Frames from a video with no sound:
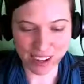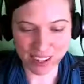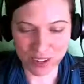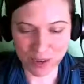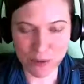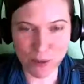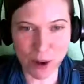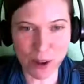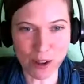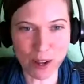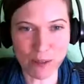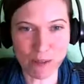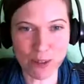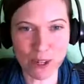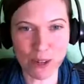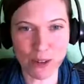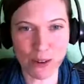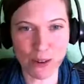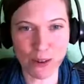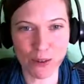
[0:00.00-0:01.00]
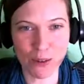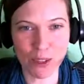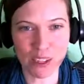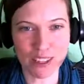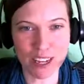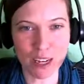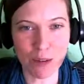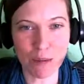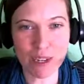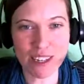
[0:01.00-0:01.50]
and welcome to the
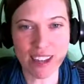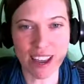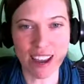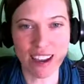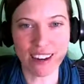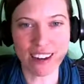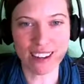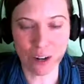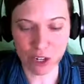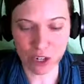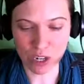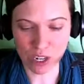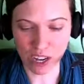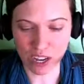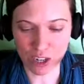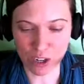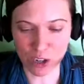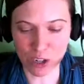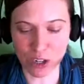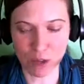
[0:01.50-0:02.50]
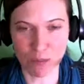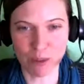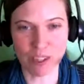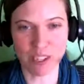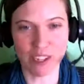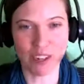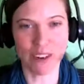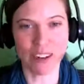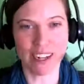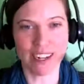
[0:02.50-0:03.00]
Sigma Psi Distinguished
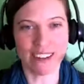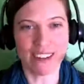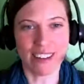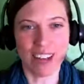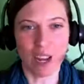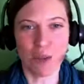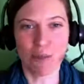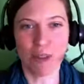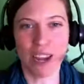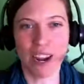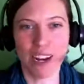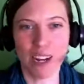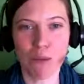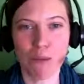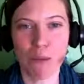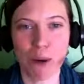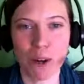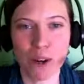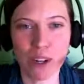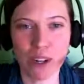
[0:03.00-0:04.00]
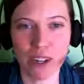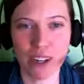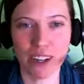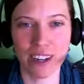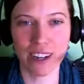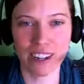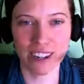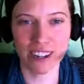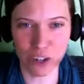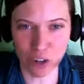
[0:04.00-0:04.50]
Lectureship Series. I'm Katie
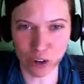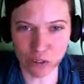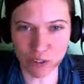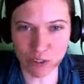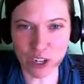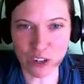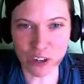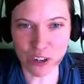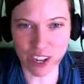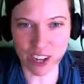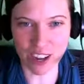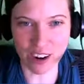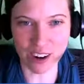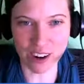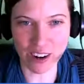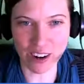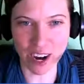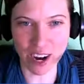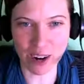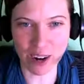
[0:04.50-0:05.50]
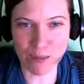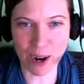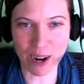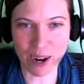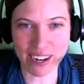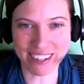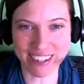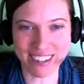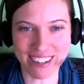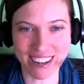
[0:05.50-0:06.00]
Burke, Digital Features Editor at
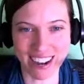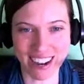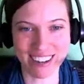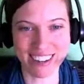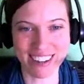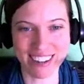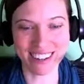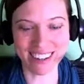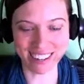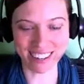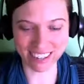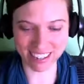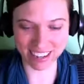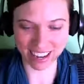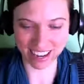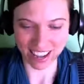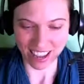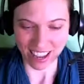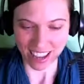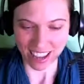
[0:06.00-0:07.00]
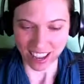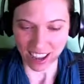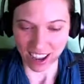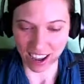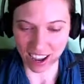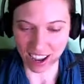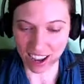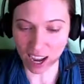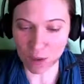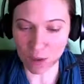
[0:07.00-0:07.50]
American Scientist.
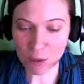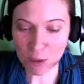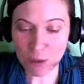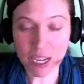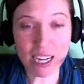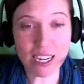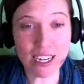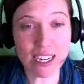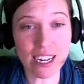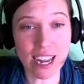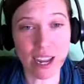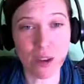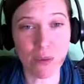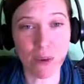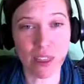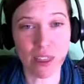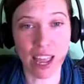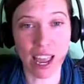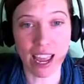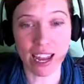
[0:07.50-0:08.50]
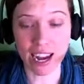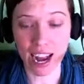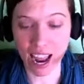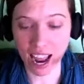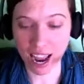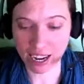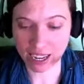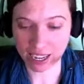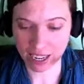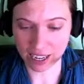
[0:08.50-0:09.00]
I'm speaking today with Ed
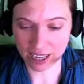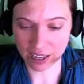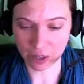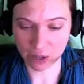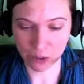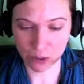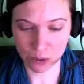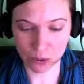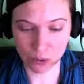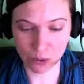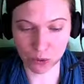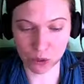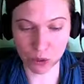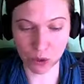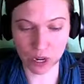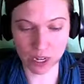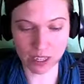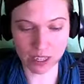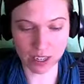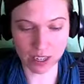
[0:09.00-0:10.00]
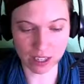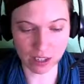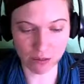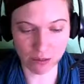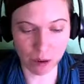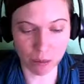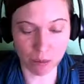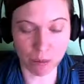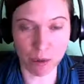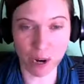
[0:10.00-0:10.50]
Hackett, who joins us
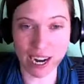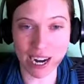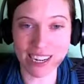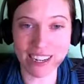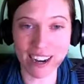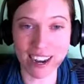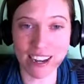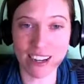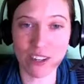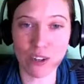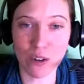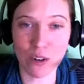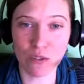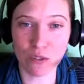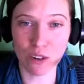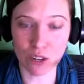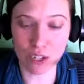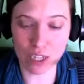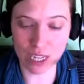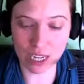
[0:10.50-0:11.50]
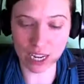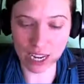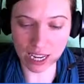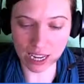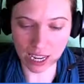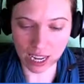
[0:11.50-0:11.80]
from Brandeis University,